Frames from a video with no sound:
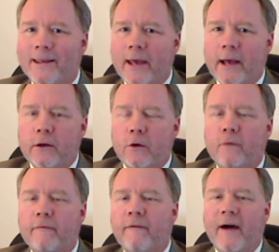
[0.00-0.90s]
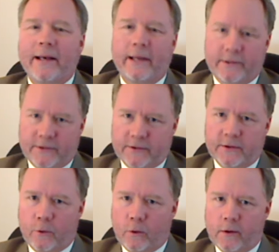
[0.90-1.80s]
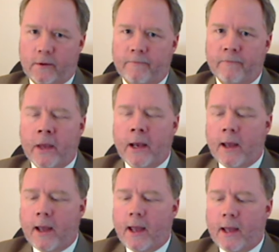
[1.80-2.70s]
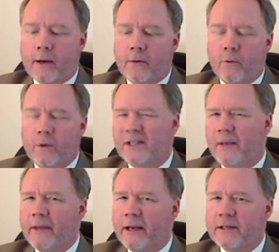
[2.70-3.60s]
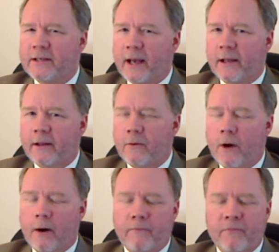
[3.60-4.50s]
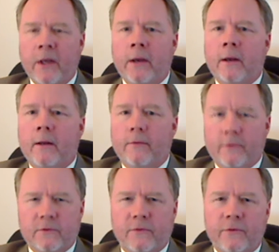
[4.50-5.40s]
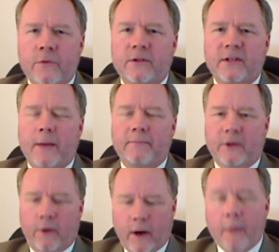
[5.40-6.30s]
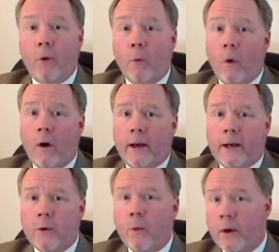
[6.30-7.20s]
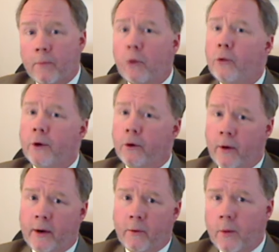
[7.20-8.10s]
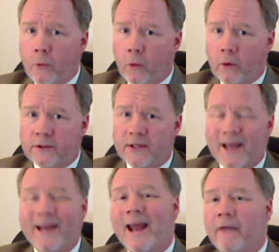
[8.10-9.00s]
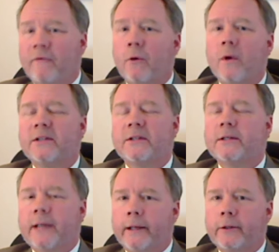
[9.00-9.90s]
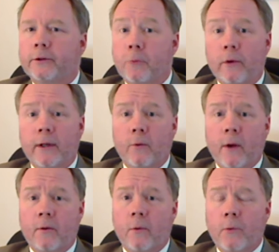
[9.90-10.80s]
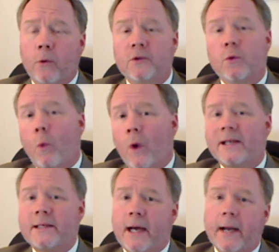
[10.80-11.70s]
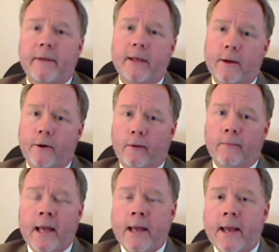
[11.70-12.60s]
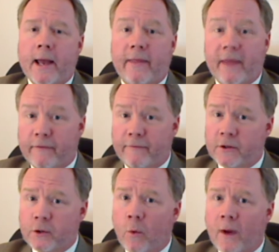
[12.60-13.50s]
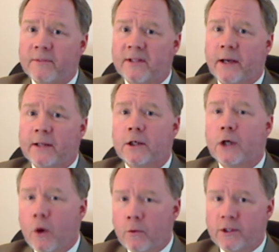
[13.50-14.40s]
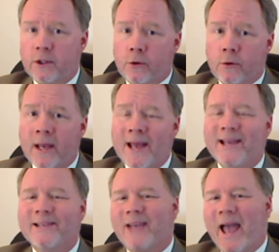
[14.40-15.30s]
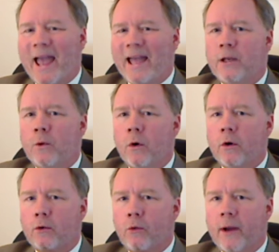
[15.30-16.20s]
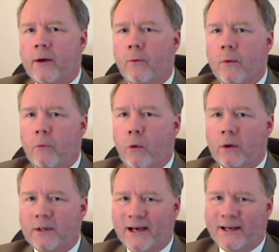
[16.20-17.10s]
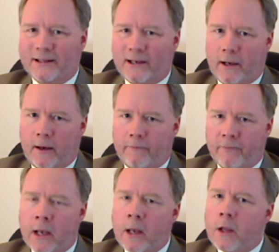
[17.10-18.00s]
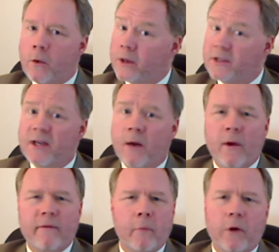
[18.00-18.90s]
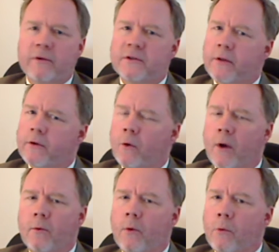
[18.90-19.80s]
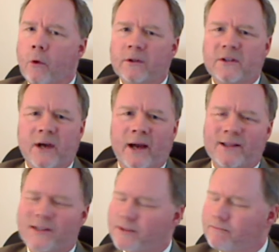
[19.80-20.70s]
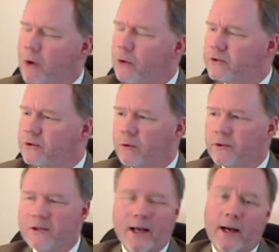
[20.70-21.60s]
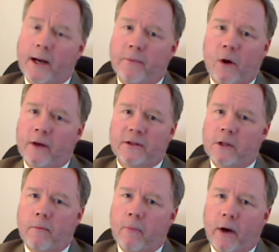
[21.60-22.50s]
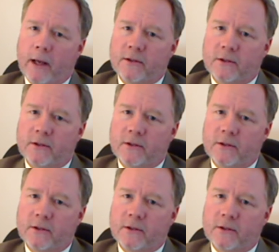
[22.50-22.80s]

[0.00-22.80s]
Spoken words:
Get your finances in order. And what does that mean exactly? Well, there's a few steps here. Number one, you want to pull your credit reports. And everyone is entitled to pulling credit reports one time a year. And that official website to go to is annualcreditreport.com. You want to stay away from all those other credit report sites. Most will just end up costing you money.